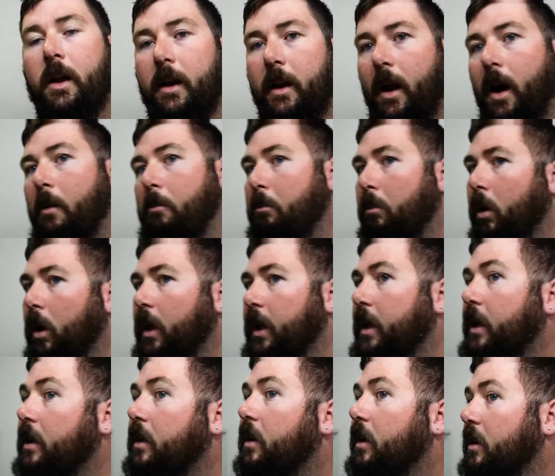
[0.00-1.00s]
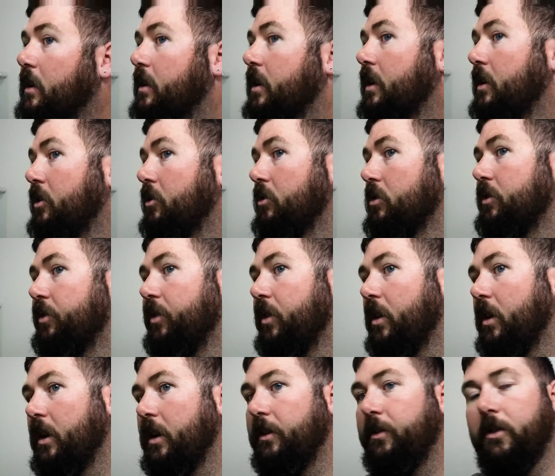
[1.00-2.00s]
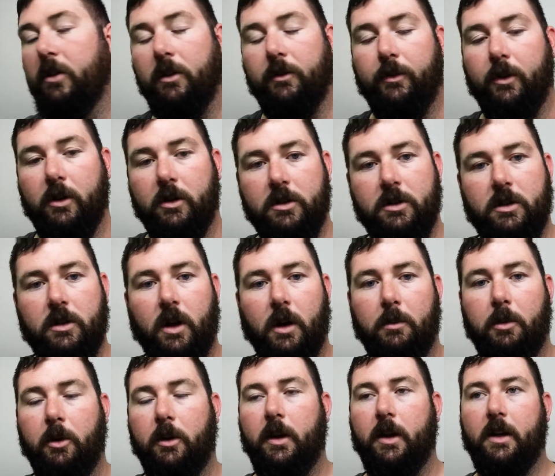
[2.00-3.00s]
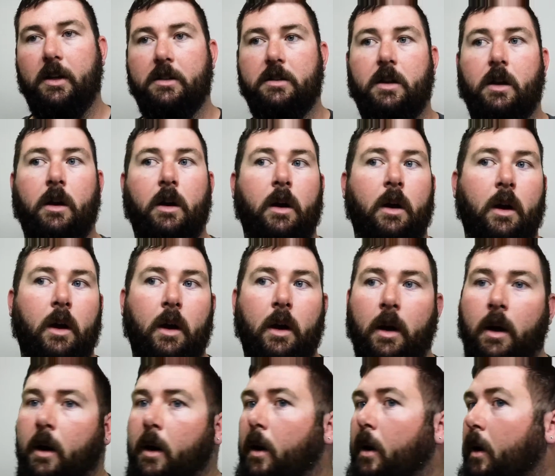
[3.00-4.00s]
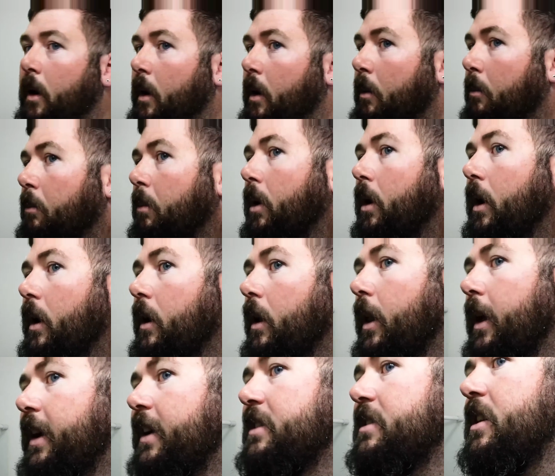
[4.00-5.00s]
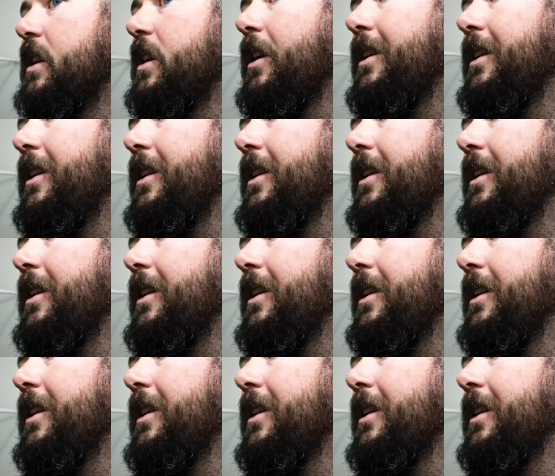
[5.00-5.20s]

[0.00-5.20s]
not bleed continuously for the first couple days. But like I said,